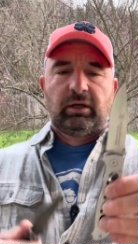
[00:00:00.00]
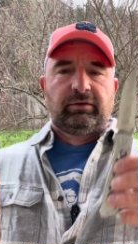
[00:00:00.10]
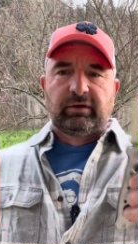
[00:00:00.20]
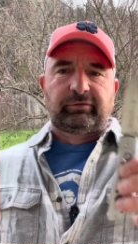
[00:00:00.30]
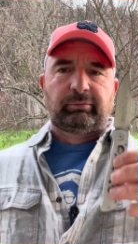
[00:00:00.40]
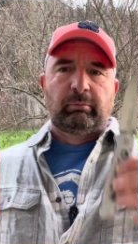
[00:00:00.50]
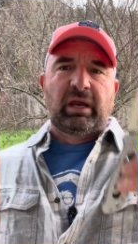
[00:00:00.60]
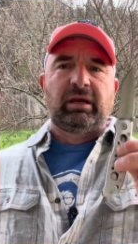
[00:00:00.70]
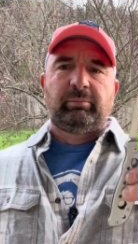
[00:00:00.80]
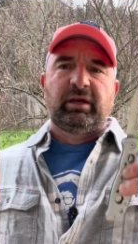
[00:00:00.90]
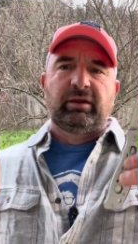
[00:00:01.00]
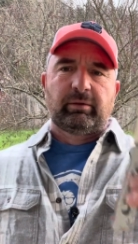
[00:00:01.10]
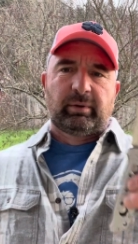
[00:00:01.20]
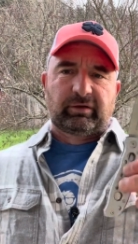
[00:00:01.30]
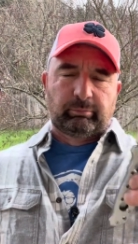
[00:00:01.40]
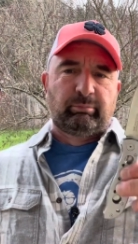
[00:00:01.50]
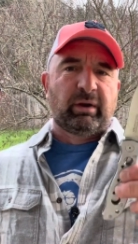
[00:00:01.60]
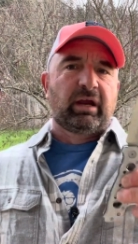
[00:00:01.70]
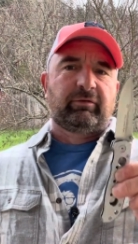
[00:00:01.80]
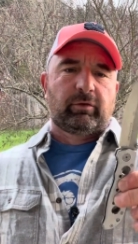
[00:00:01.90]
This may be the best
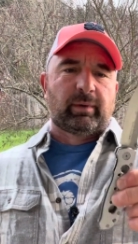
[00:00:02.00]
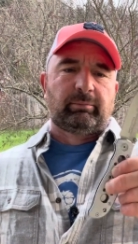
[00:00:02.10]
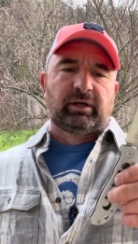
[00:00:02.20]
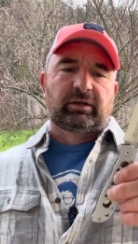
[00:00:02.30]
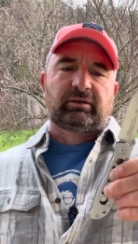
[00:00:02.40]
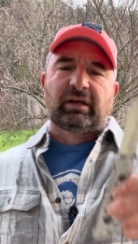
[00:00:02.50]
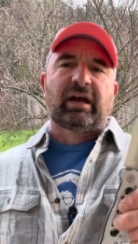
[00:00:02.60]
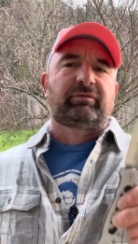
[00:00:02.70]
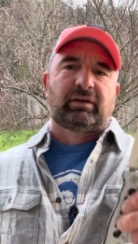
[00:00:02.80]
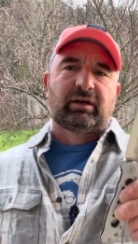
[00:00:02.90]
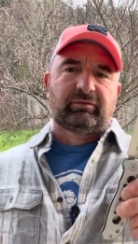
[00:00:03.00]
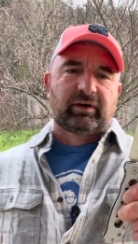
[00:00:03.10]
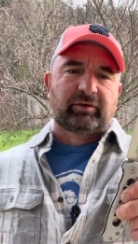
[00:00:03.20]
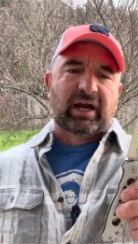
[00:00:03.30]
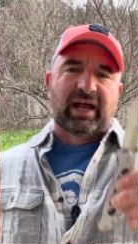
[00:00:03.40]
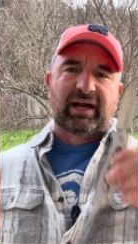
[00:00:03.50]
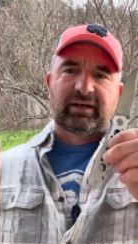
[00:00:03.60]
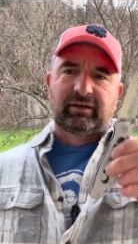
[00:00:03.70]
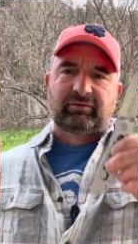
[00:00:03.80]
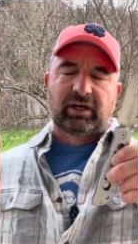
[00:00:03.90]
bang for my buck knife that I've ever
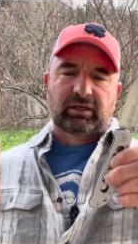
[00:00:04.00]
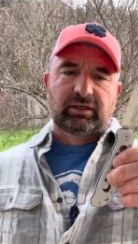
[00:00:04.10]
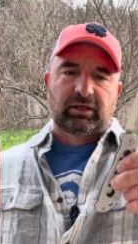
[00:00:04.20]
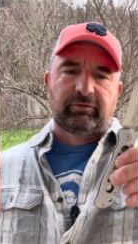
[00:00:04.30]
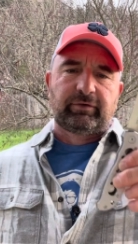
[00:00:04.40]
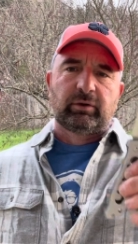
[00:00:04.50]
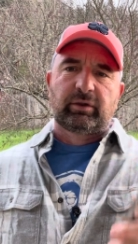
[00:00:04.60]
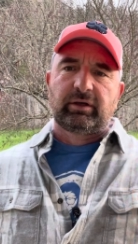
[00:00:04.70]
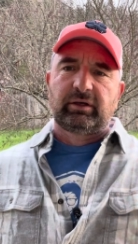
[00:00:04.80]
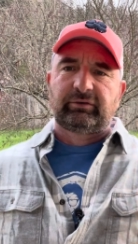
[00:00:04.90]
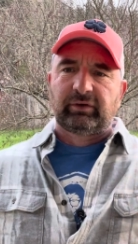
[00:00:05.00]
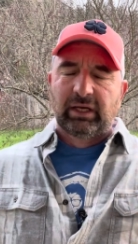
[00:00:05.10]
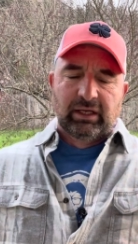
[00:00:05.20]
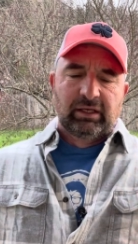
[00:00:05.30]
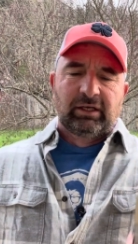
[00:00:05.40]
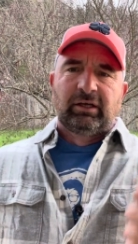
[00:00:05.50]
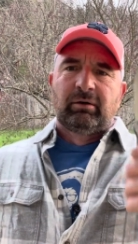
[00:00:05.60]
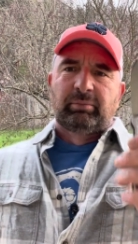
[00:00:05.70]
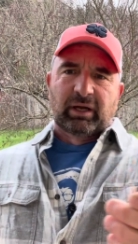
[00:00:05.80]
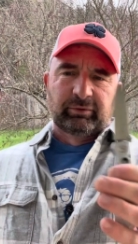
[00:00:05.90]
had. I've got a few of these.
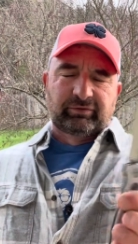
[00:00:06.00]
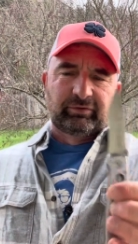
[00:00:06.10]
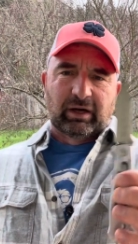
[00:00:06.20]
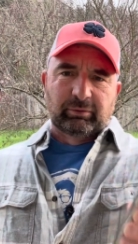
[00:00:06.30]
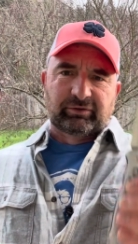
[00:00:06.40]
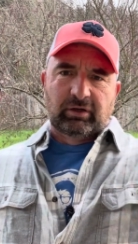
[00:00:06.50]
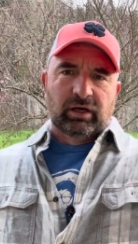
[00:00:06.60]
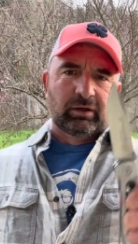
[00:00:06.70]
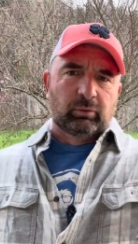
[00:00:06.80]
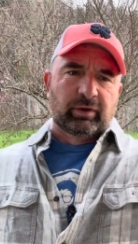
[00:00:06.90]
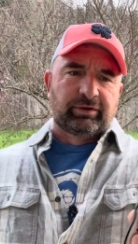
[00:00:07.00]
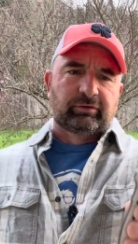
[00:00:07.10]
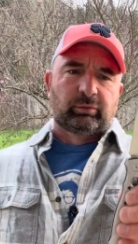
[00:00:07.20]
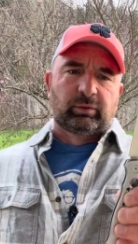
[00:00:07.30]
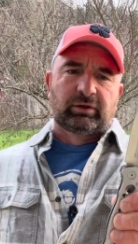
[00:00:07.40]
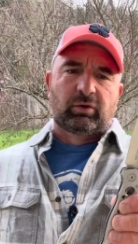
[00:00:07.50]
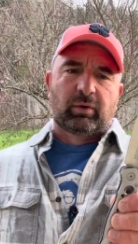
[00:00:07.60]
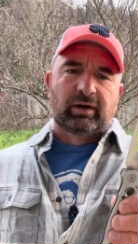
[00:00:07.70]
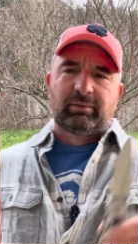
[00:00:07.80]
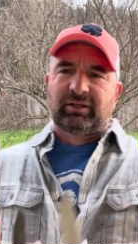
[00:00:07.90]
But I was cutting with this one
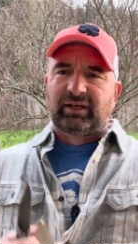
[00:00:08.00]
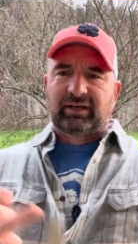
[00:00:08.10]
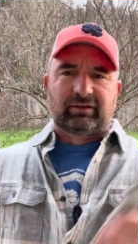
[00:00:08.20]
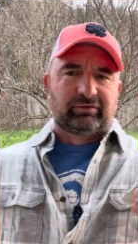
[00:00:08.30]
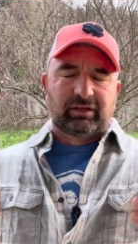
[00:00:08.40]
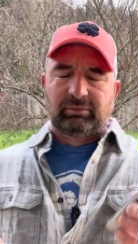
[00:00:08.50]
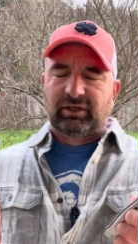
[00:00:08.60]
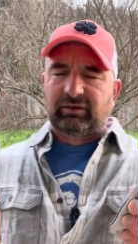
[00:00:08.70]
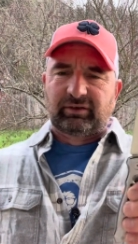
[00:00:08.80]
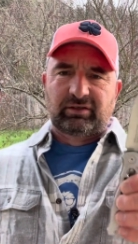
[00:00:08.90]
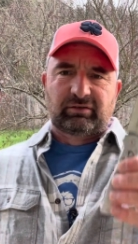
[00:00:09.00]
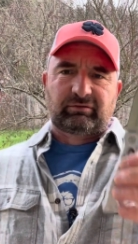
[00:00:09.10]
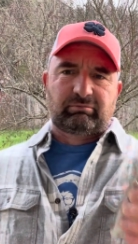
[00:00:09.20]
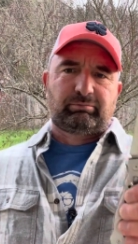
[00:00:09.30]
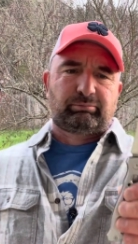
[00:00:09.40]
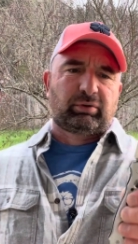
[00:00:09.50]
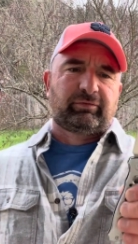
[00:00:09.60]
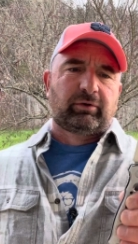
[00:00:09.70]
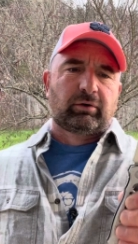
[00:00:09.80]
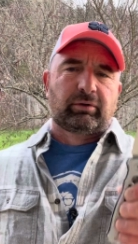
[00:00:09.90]
quite a bit, like I said, because I just
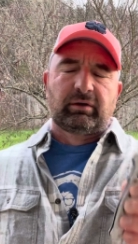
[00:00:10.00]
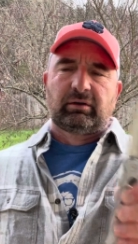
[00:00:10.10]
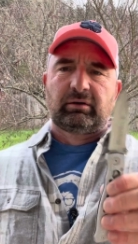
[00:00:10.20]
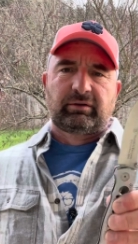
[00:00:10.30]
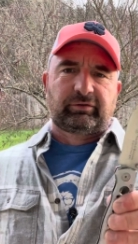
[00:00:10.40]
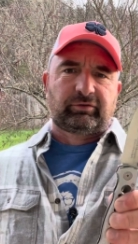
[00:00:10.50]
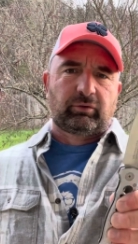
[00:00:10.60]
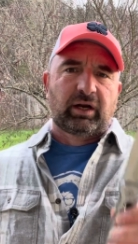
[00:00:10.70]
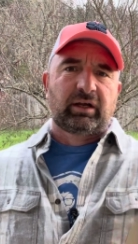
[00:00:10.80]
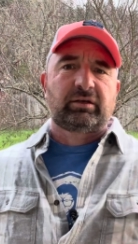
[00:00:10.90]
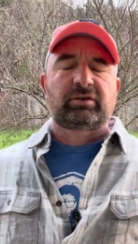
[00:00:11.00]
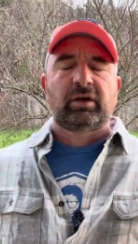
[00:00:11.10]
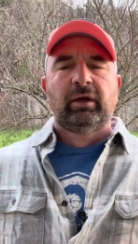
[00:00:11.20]
prefer the straight edge.